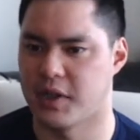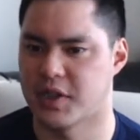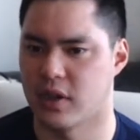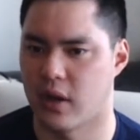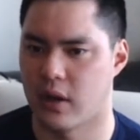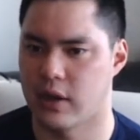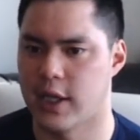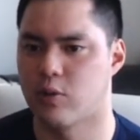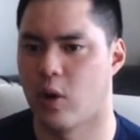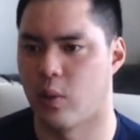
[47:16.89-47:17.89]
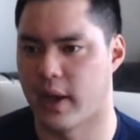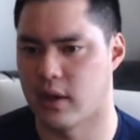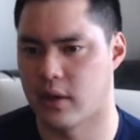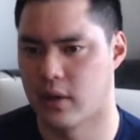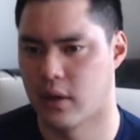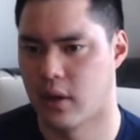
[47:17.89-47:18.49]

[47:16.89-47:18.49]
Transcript: it's a equal weighted